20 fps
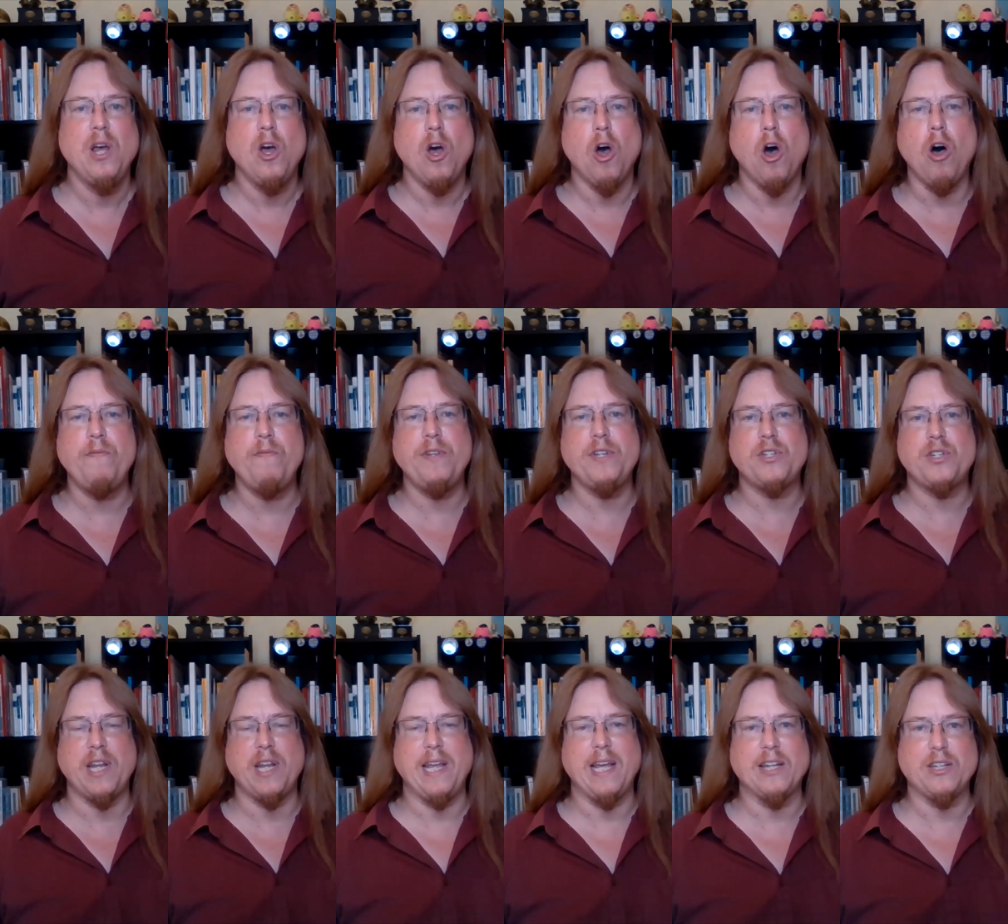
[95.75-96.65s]

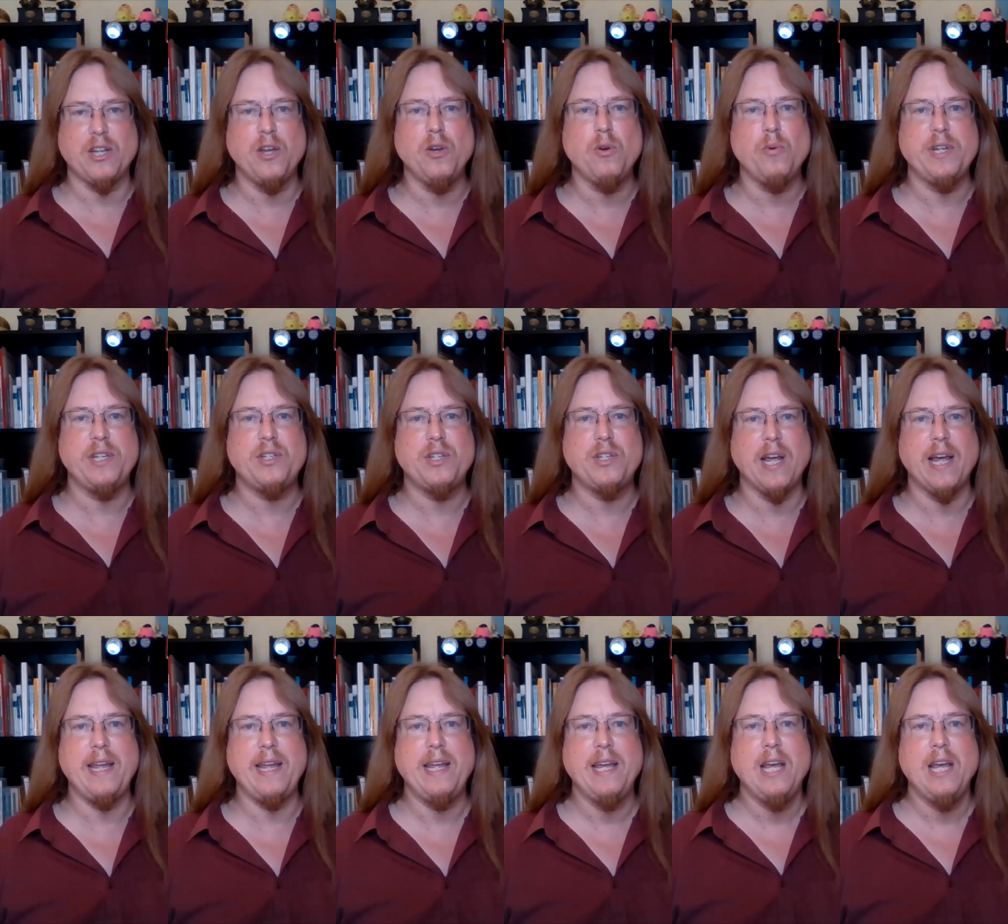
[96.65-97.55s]
Obviously, as I always
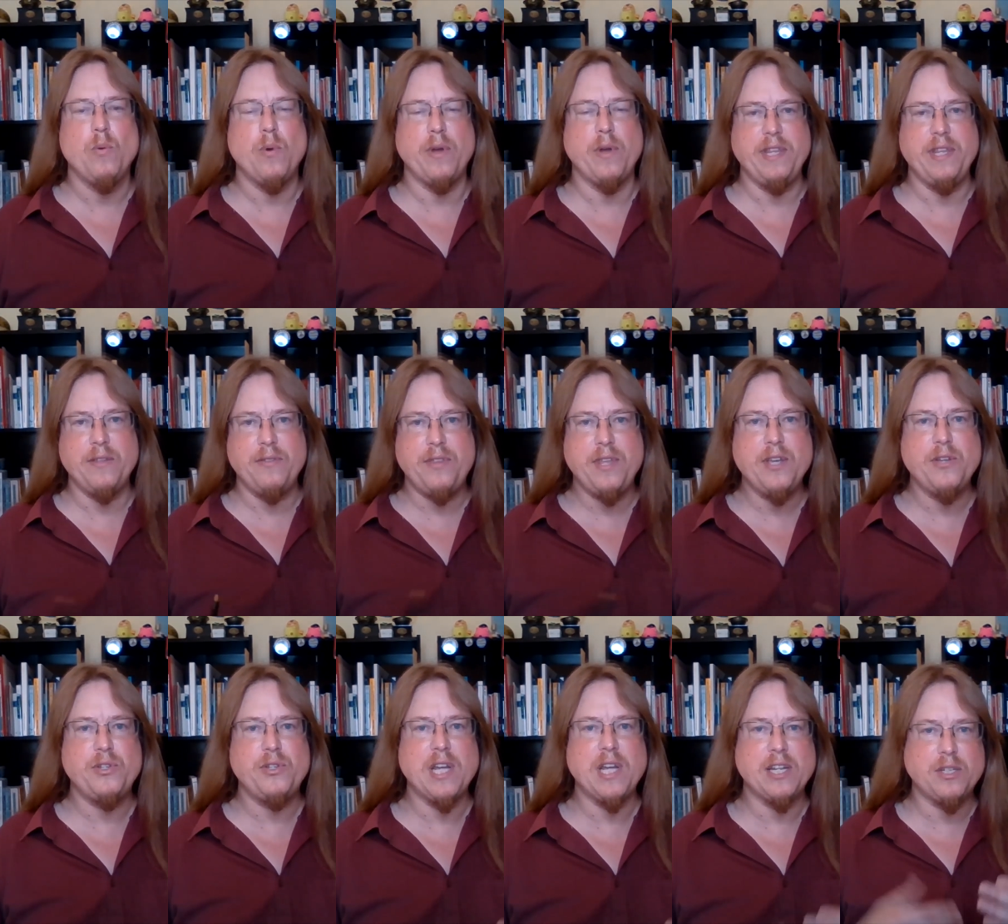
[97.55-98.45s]
say, when the
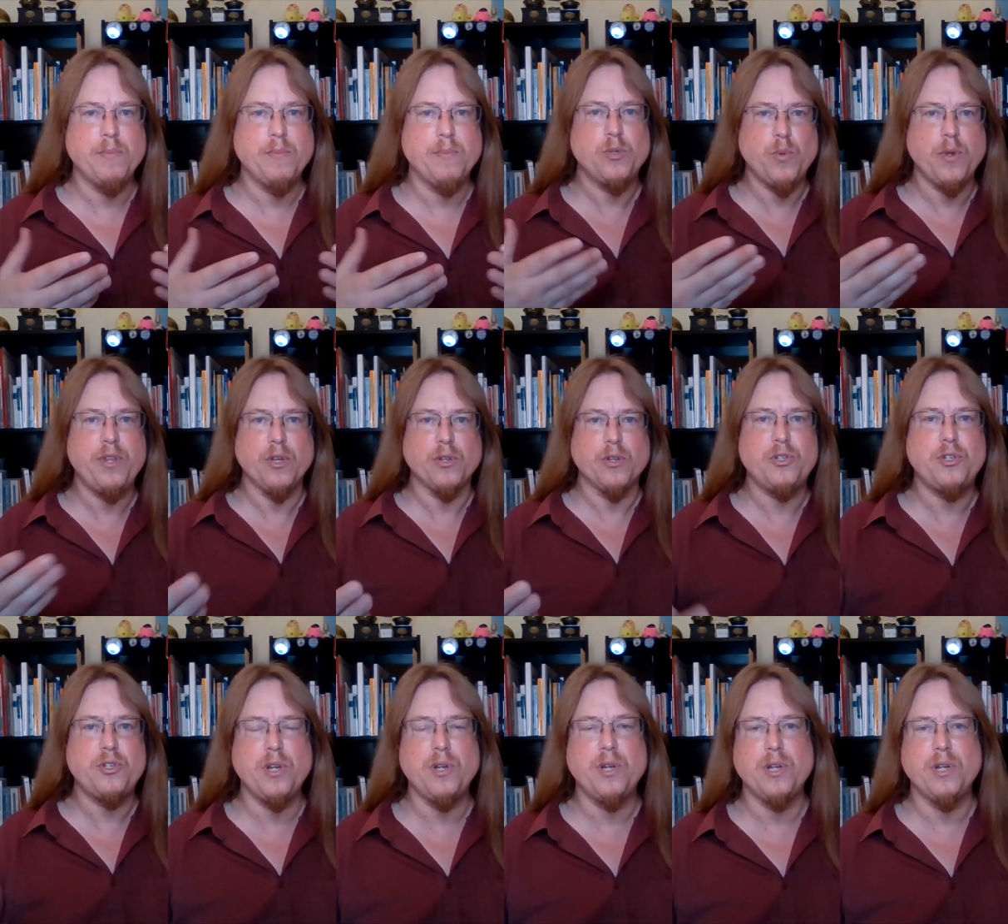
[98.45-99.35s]
enthusiasm is with your
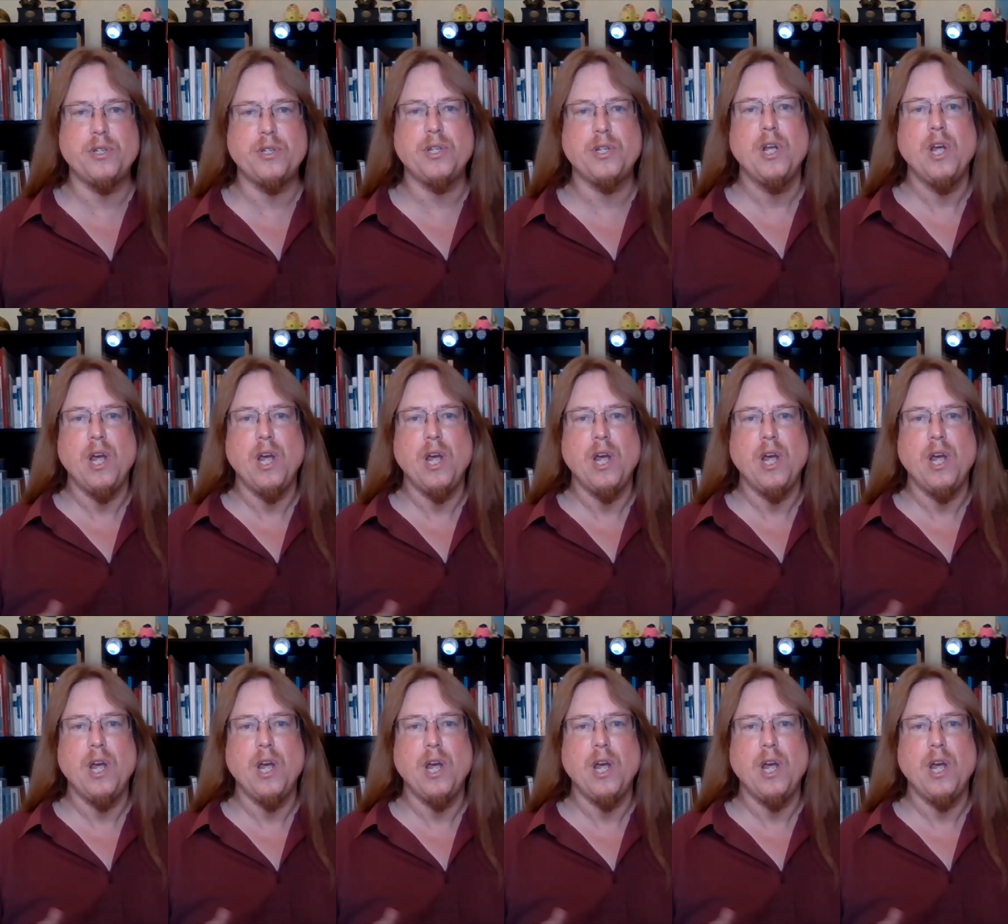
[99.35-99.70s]
students,